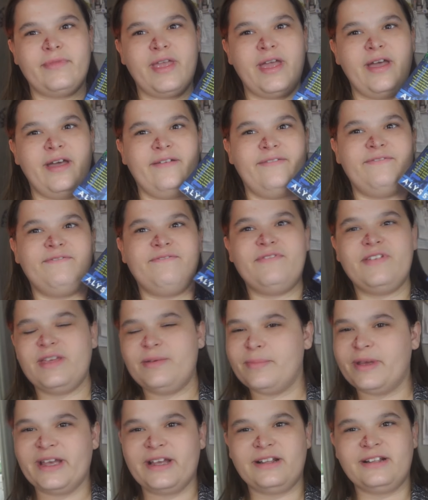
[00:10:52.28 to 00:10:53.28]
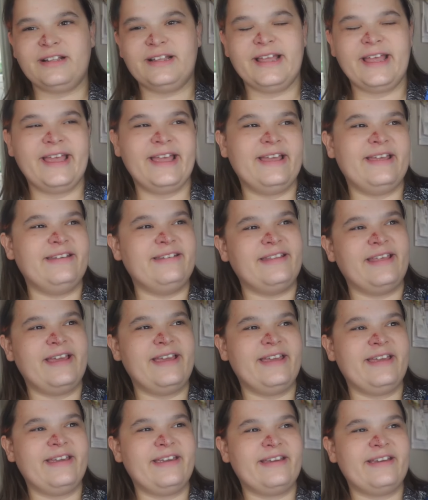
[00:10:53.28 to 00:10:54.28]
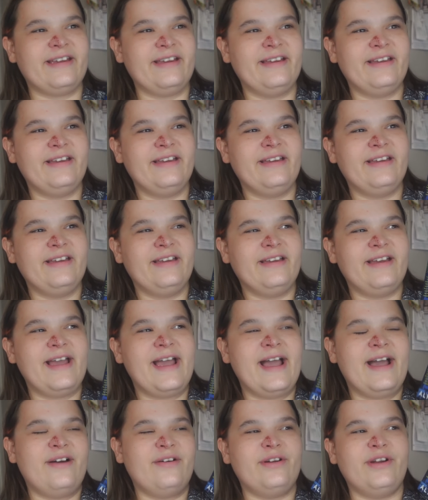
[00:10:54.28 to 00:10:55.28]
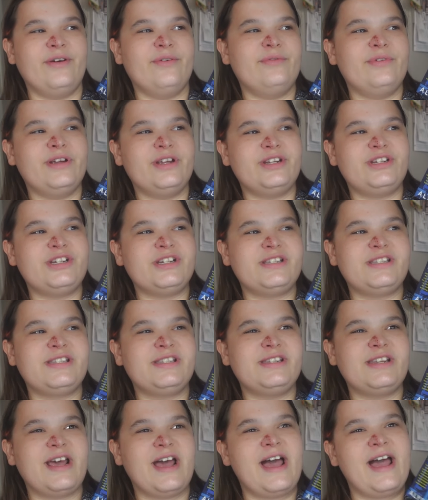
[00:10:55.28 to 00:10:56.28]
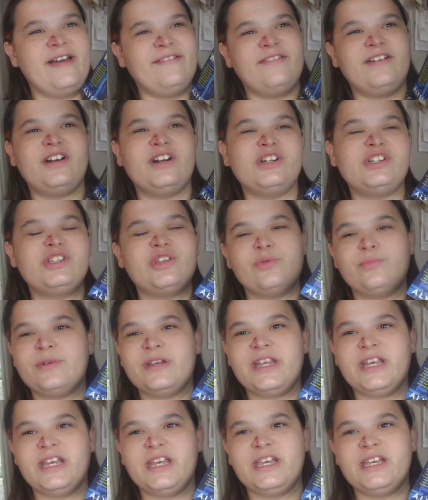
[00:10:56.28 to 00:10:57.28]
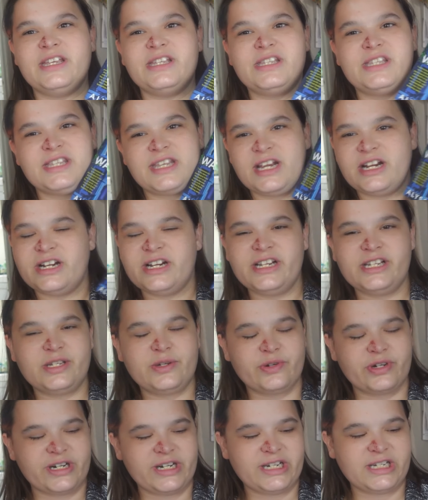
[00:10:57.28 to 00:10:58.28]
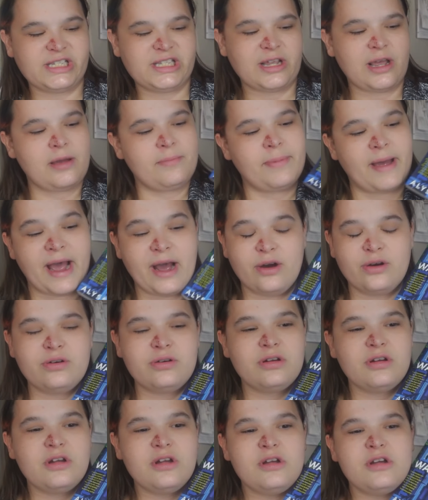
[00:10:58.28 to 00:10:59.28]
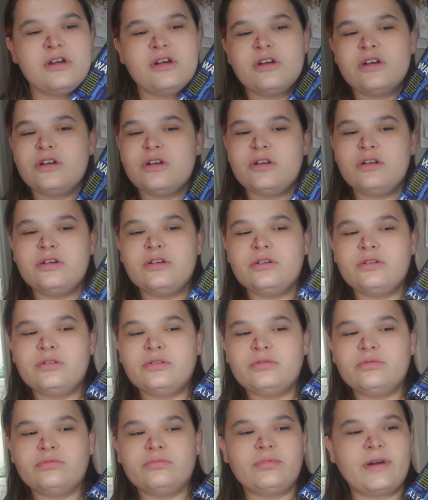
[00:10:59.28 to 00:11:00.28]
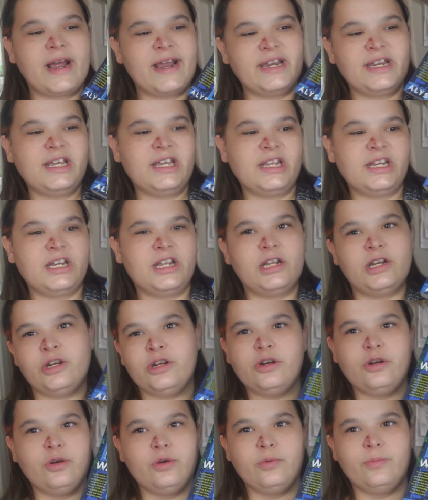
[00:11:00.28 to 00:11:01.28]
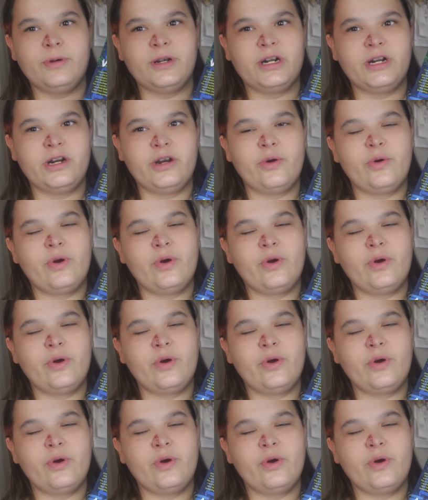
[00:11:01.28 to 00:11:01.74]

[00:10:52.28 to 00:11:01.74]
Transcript: a female and like, I don't know, it's just, I've heard so many scary stories about riding in an Uber